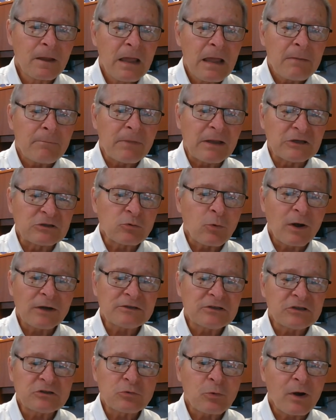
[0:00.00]
May
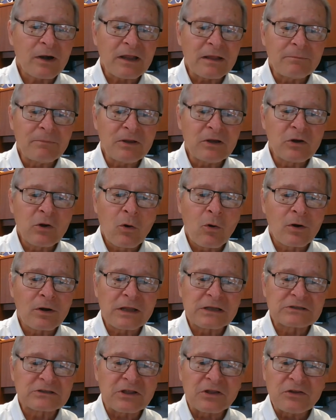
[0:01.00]
2020 be known
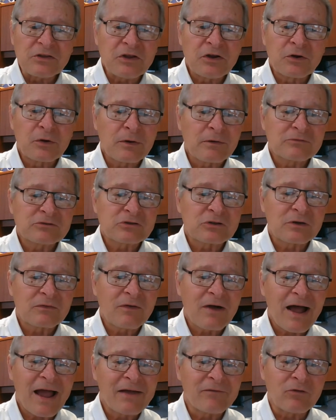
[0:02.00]
as the year of
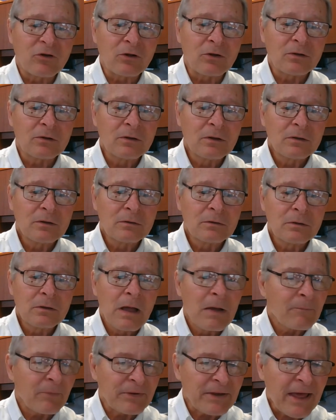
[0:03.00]
survival.
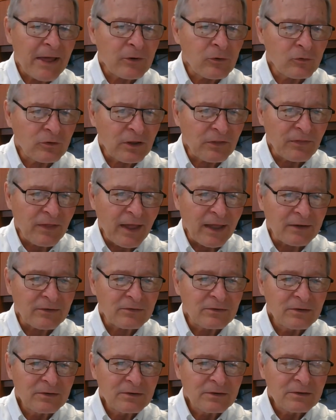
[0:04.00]
But not only that,
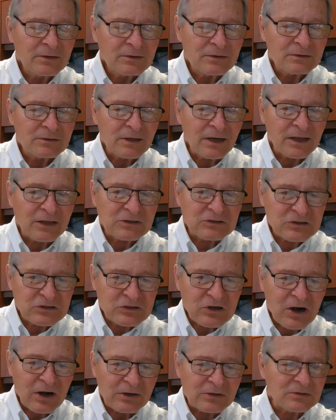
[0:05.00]
let it
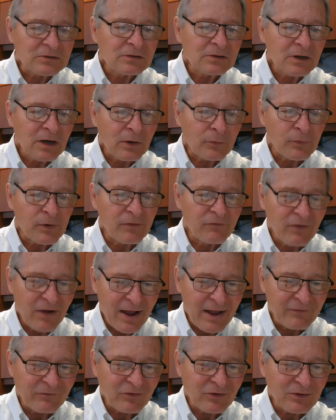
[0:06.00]
start a
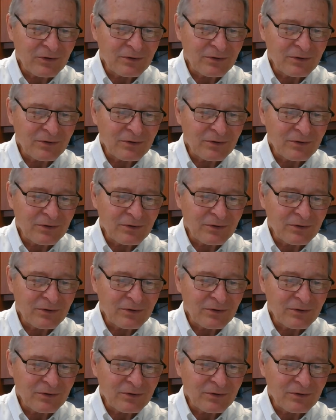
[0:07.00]
revival.